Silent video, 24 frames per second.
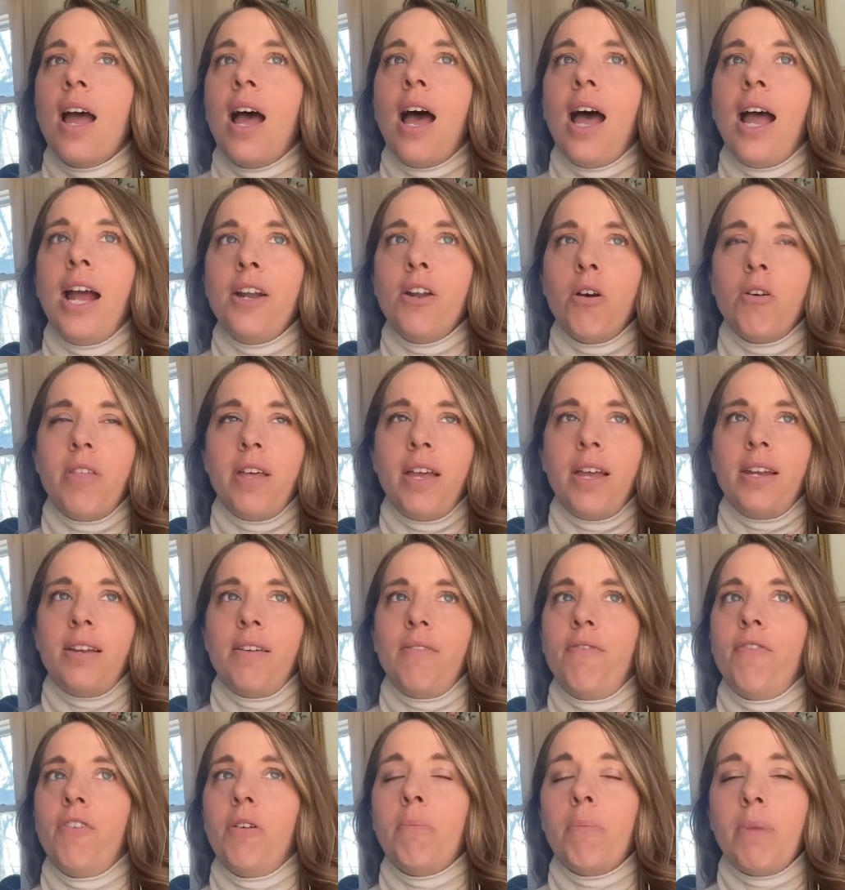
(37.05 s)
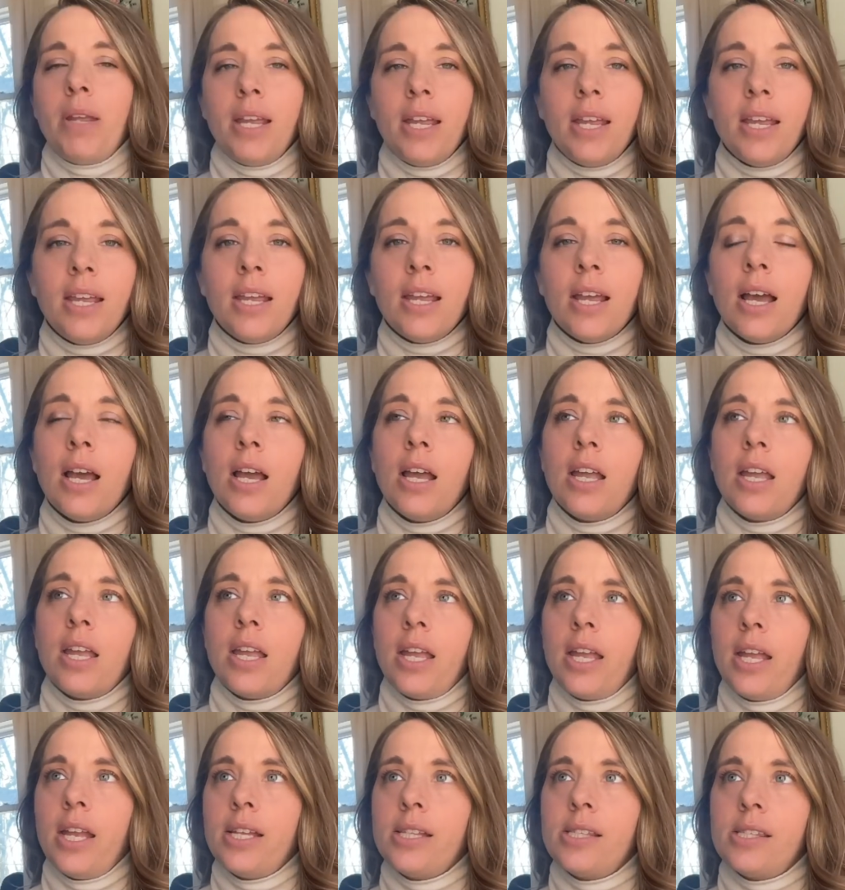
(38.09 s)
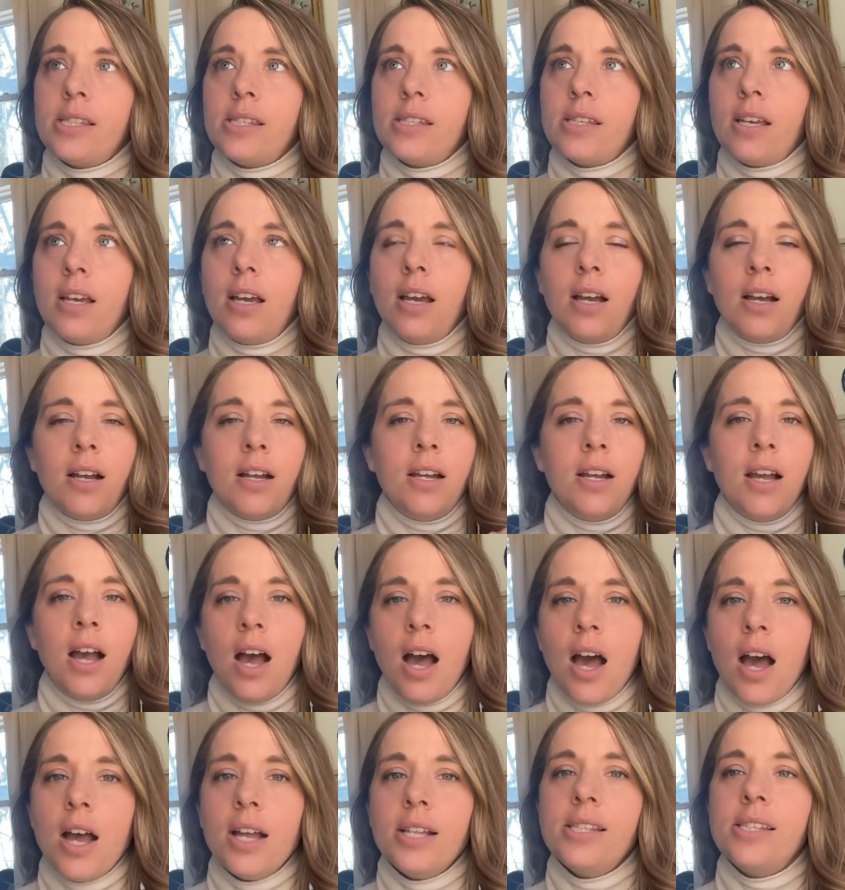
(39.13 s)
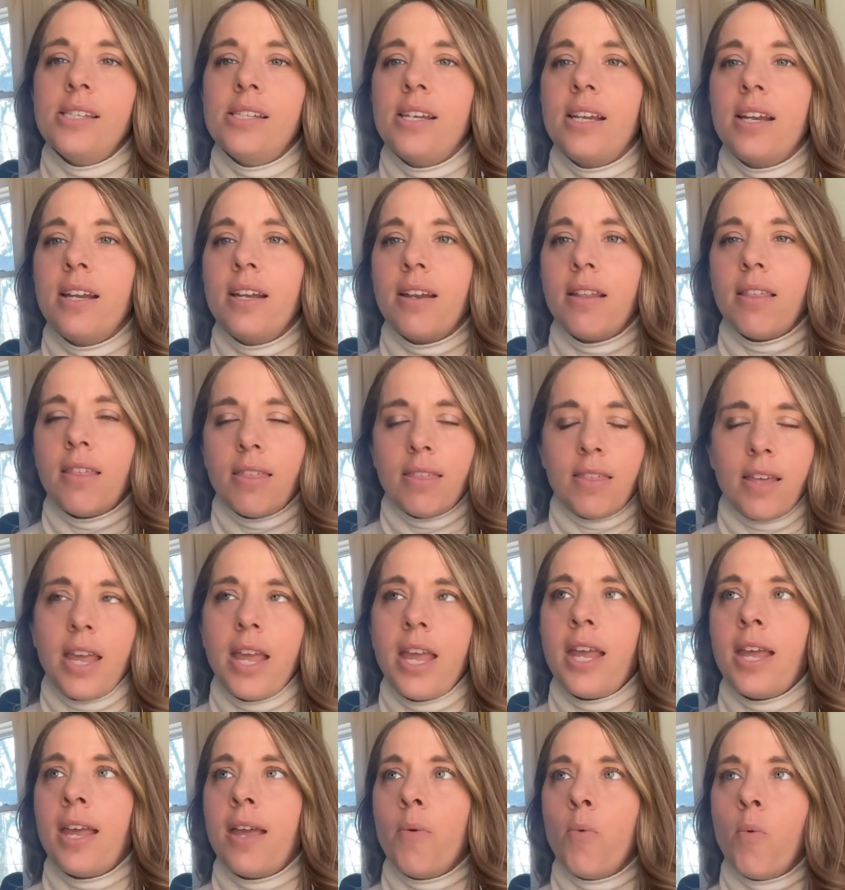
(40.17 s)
I know that for me, it's a constant thing.